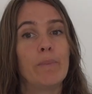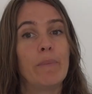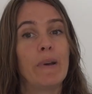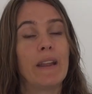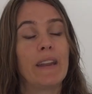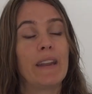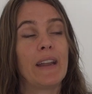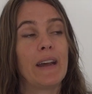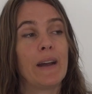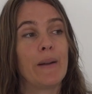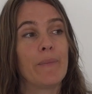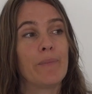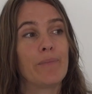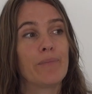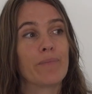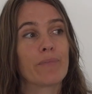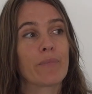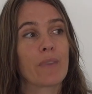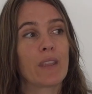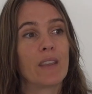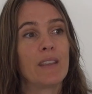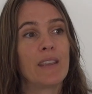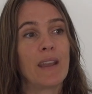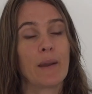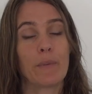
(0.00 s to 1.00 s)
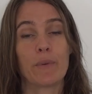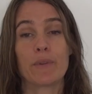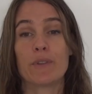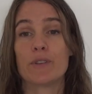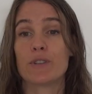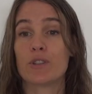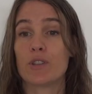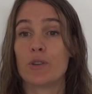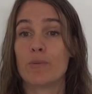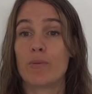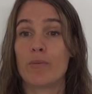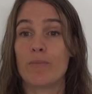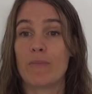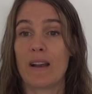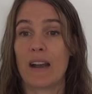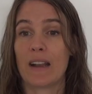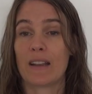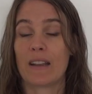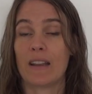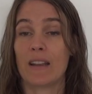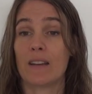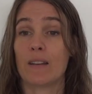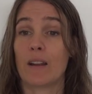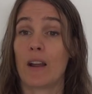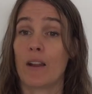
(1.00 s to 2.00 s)
But with the
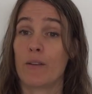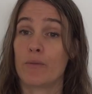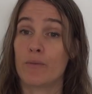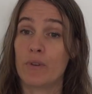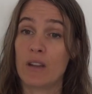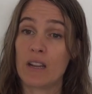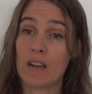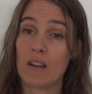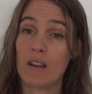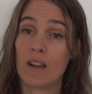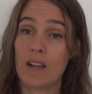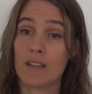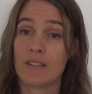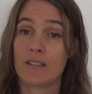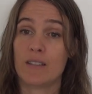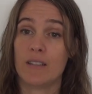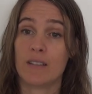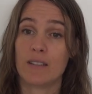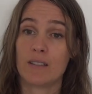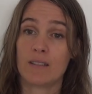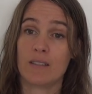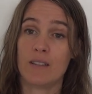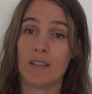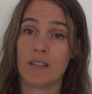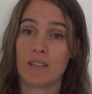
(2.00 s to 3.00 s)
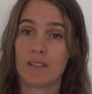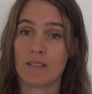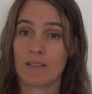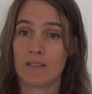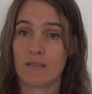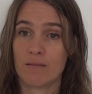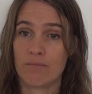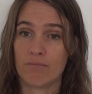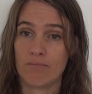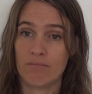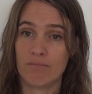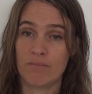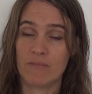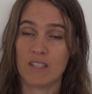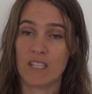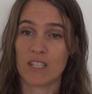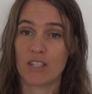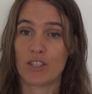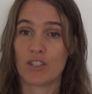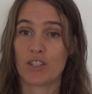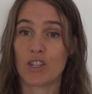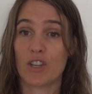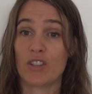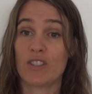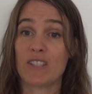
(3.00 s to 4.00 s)
supermarket, I realized this
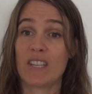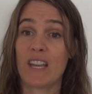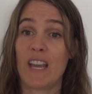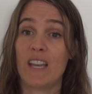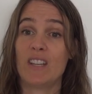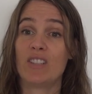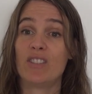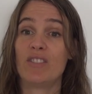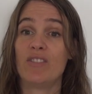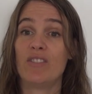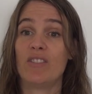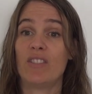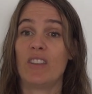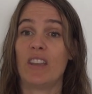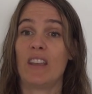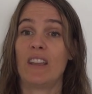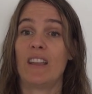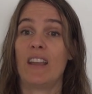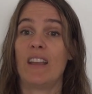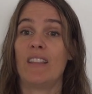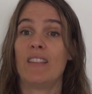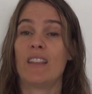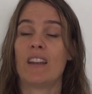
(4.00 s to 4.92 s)
disassociation thing,